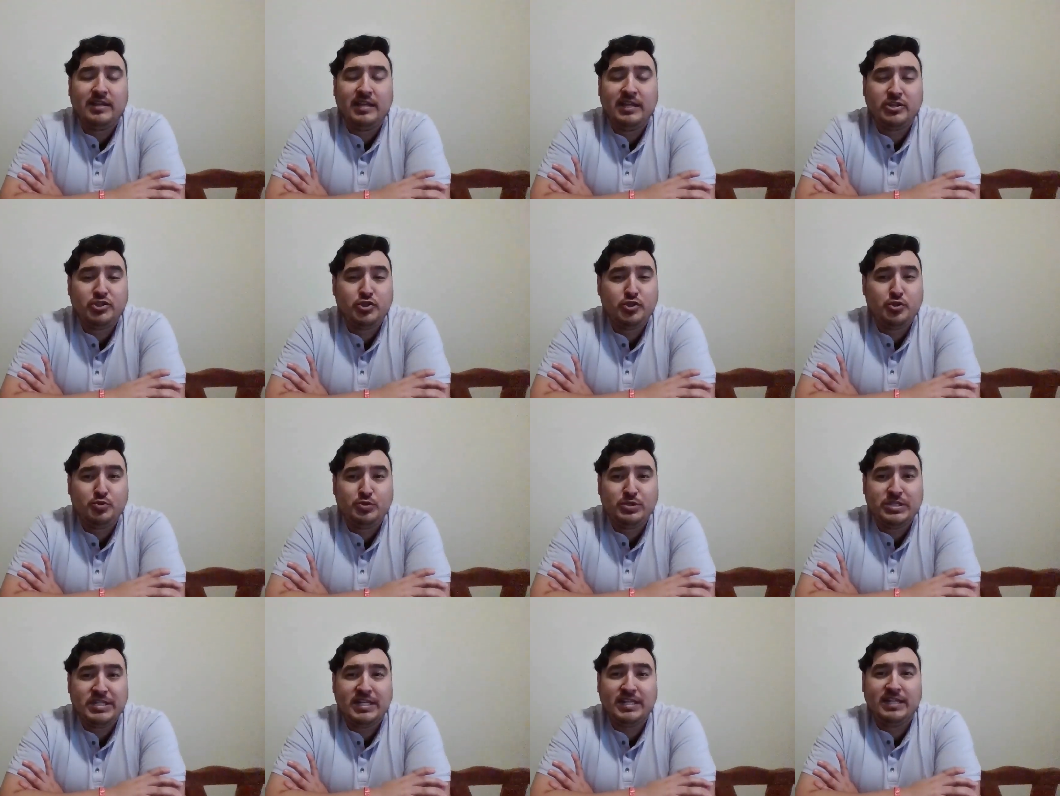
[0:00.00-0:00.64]

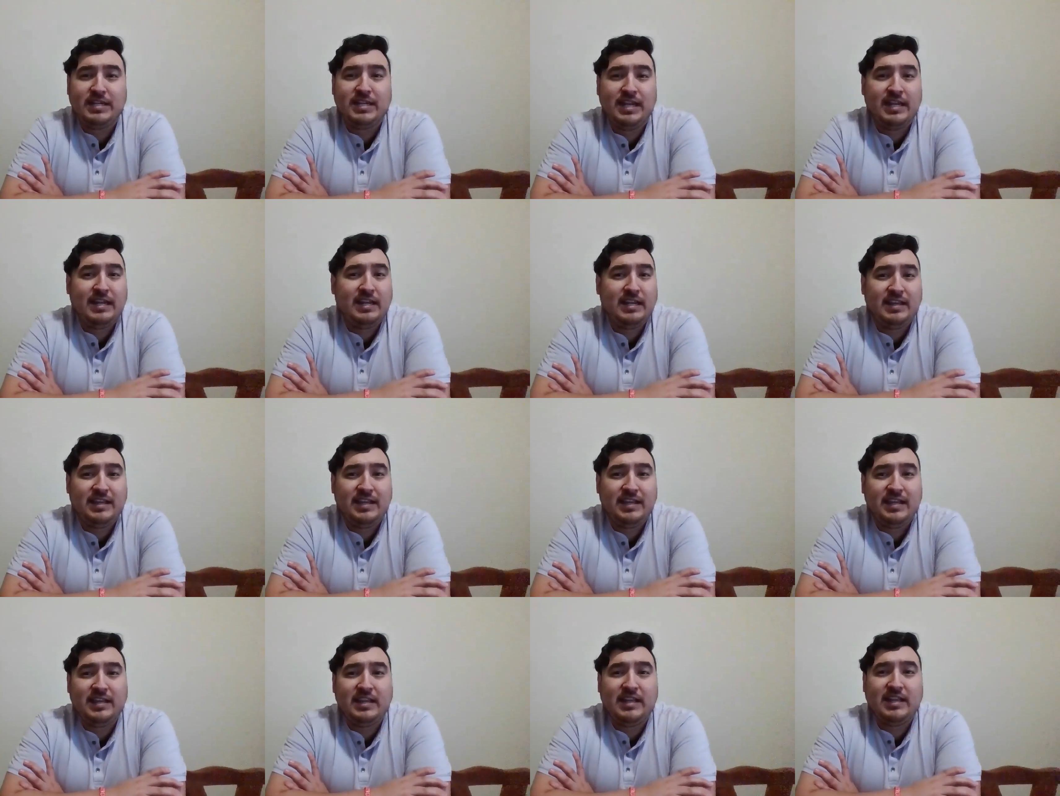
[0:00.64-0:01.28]
issues and
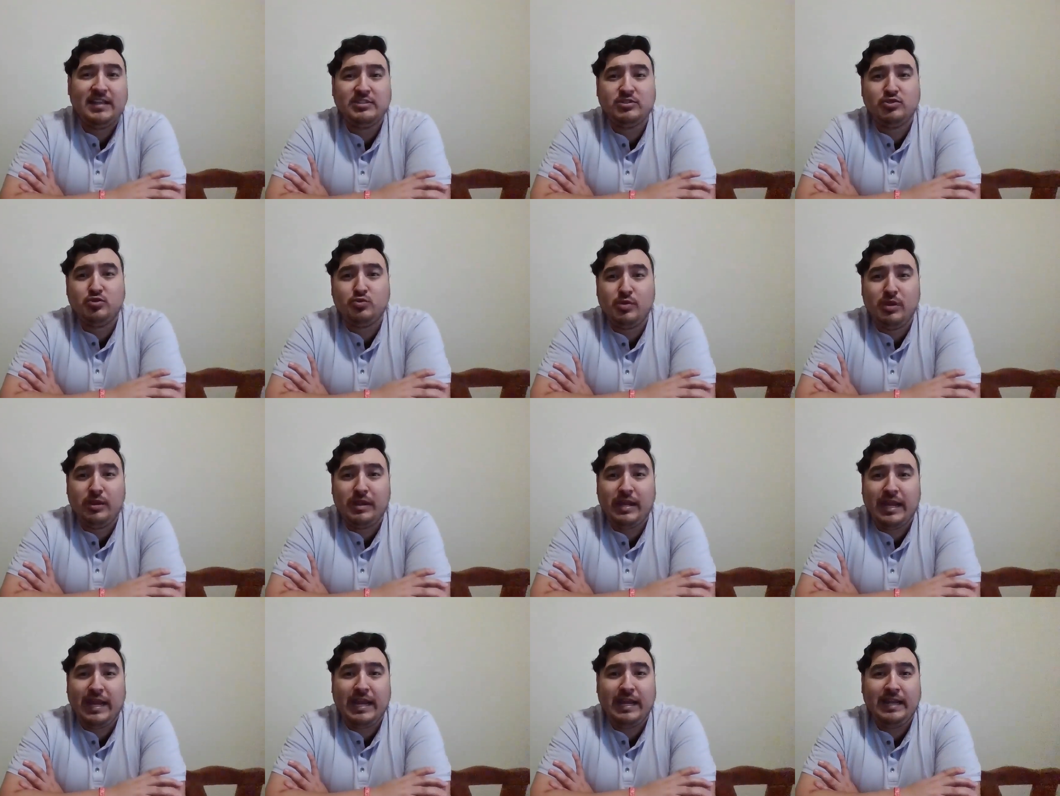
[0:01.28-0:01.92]
anything that's
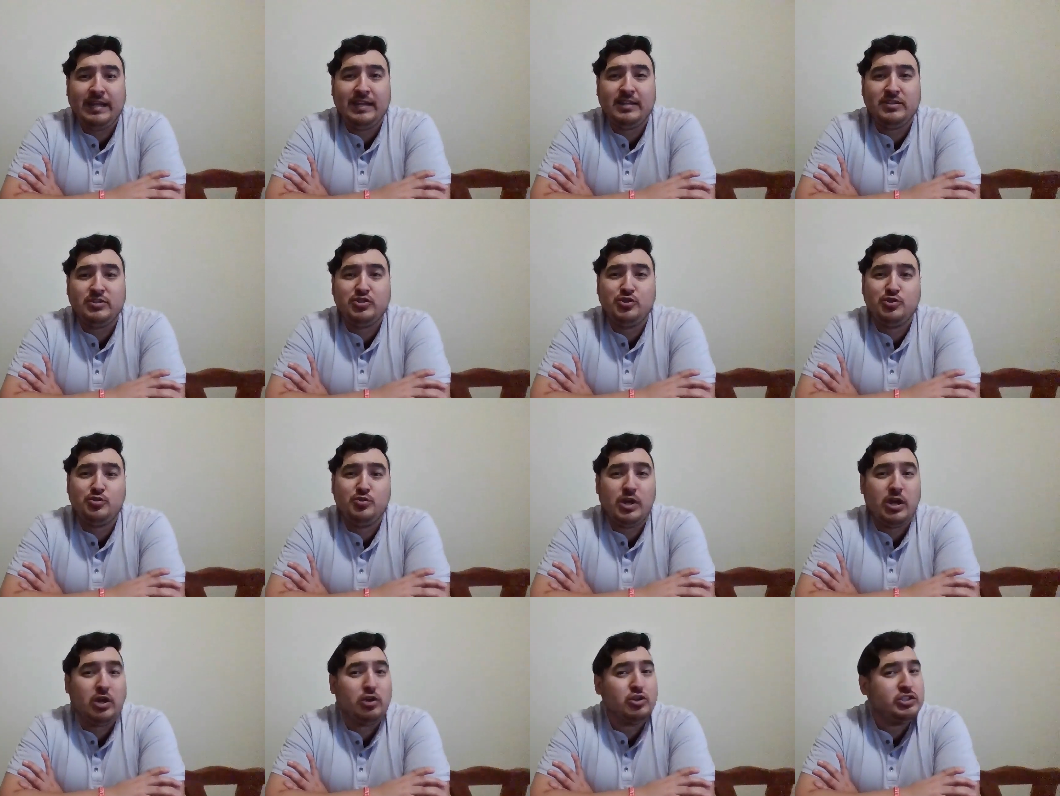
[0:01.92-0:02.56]
relating to
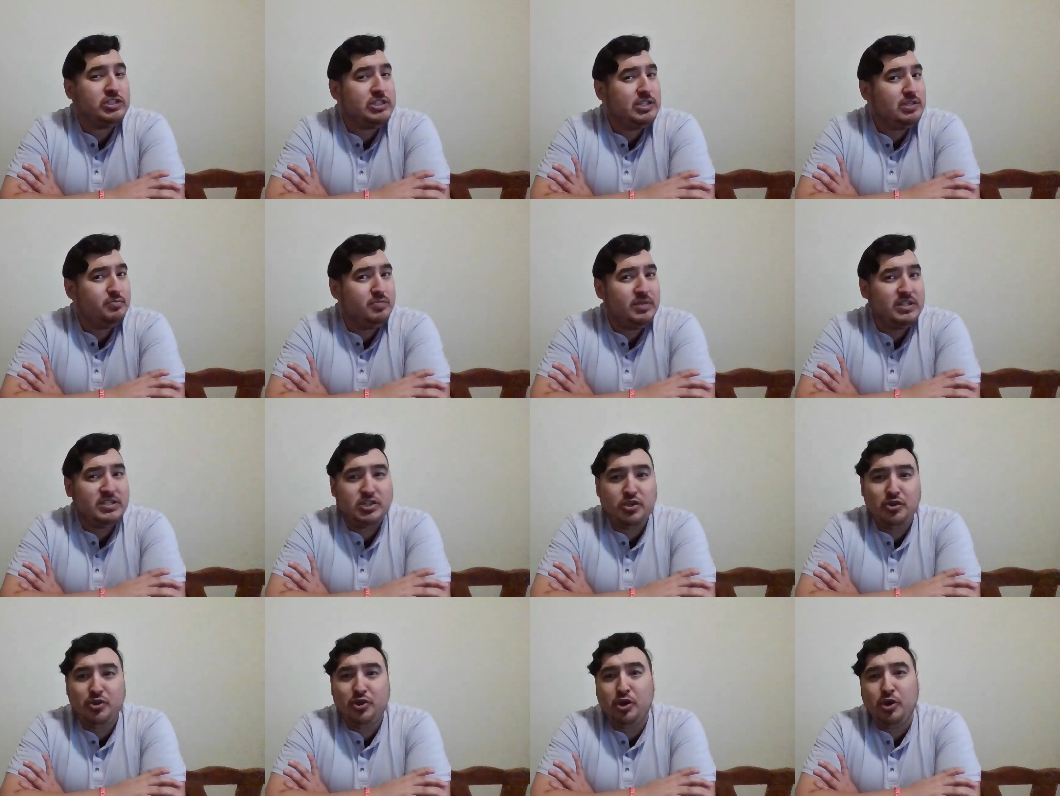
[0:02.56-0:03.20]

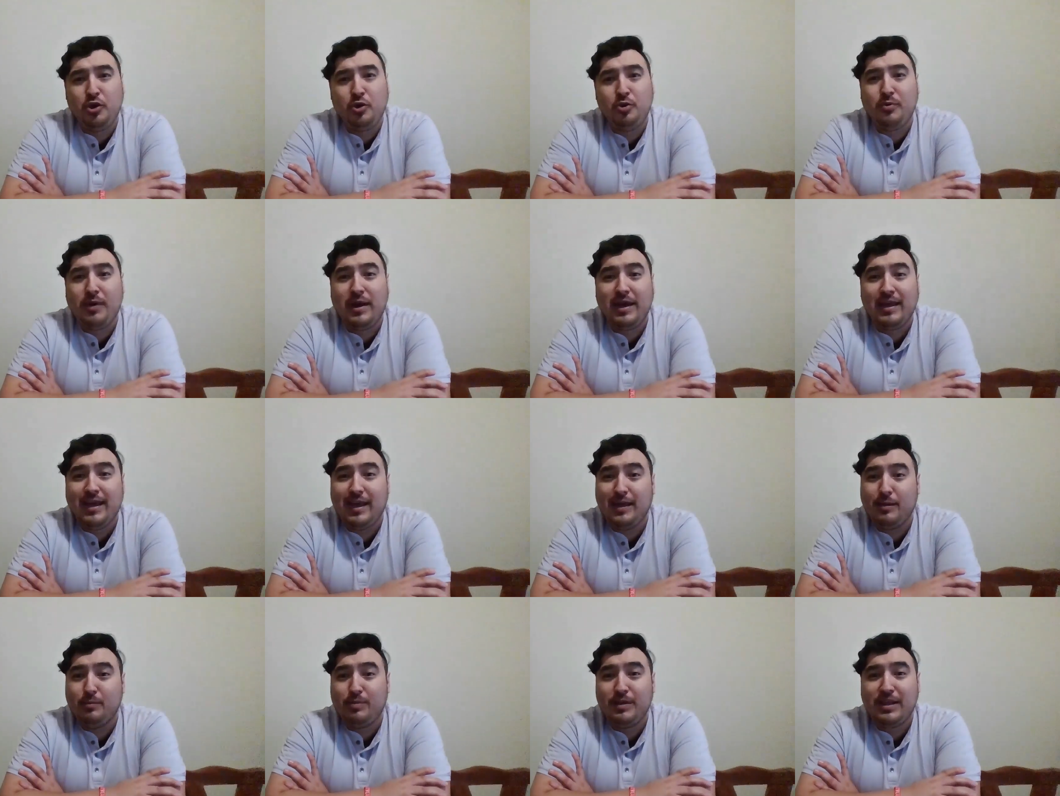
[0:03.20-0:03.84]

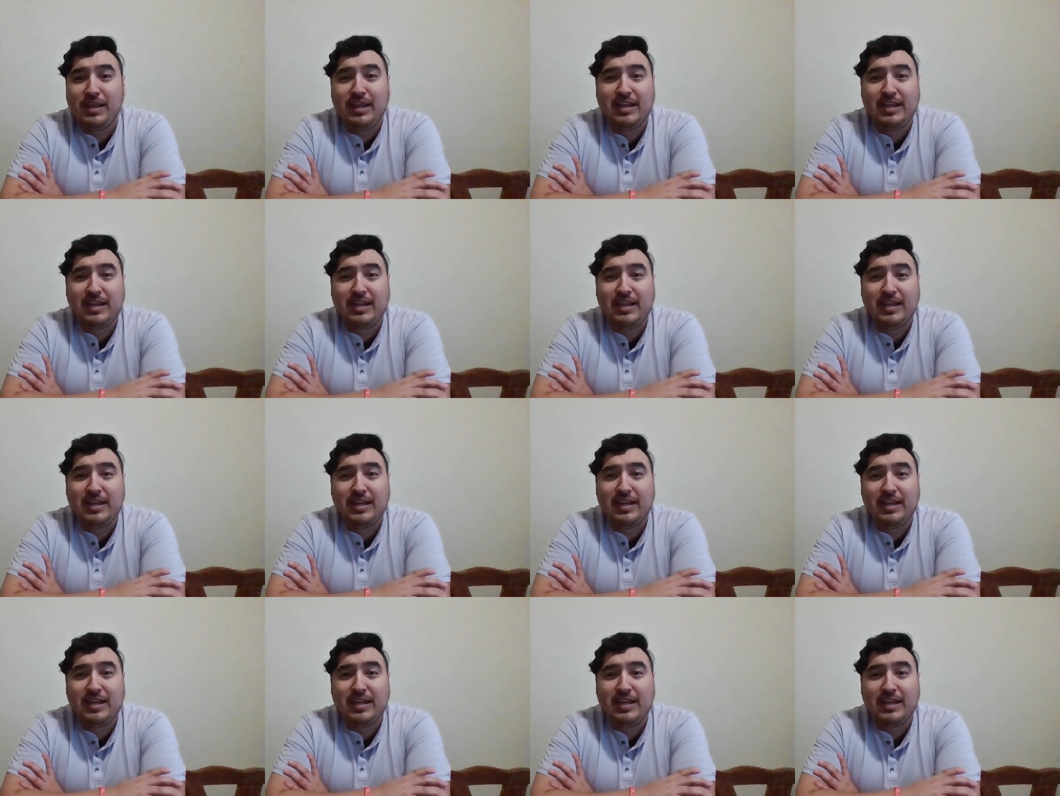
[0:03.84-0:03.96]
LGBTQIA+,